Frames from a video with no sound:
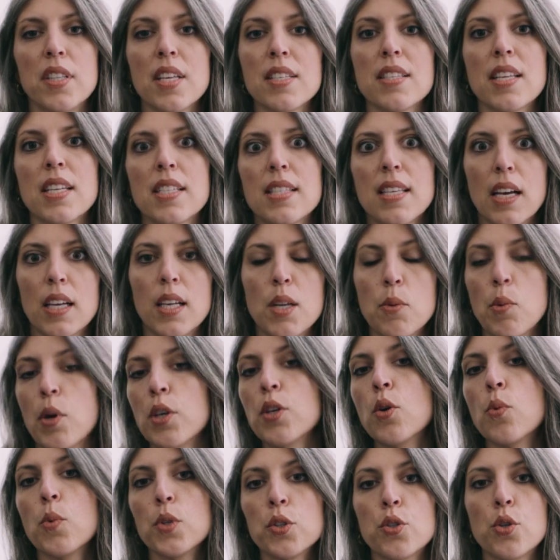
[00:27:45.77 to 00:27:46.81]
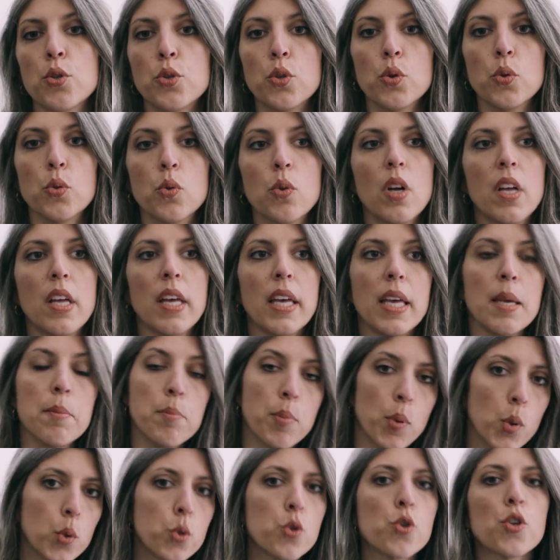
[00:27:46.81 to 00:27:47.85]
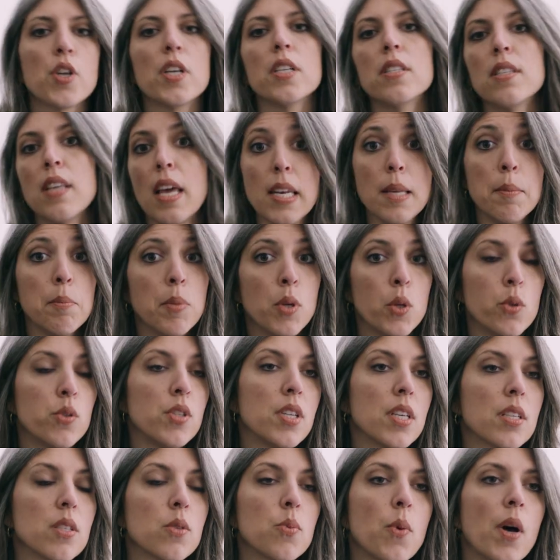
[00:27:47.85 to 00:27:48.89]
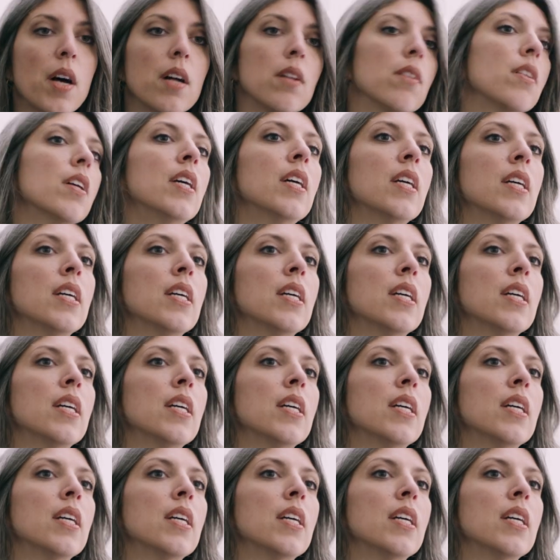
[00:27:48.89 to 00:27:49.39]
That's exactly what you want to do in portraits and in beauty as well.